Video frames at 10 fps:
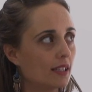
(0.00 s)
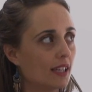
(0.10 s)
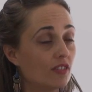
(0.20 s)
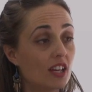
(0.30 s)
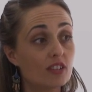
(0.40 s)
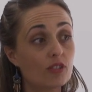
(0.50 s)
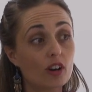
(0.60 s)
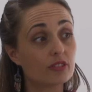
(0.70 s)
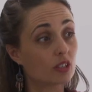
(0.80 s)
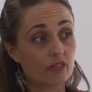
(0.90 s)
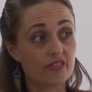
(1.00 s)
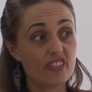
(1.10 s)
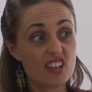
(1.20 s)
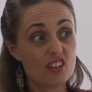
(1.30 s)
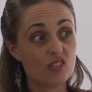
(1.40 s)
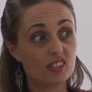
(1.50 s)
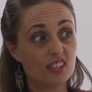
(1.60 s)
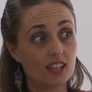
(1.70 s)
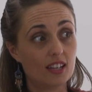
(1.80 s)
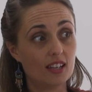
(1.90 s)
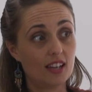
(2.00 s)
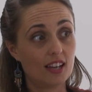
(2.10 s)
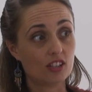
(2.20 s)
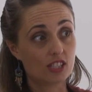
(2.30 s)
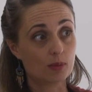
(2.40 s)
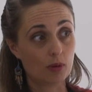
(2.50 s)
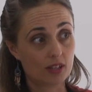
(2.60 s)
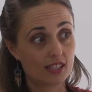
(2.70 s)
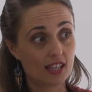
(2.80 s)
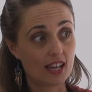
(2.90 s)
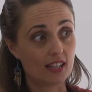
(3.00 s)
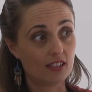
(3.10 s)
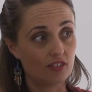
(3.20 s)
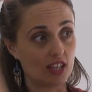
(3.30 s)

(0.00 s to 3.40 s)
And then if I feel a fear in there and I suppress that,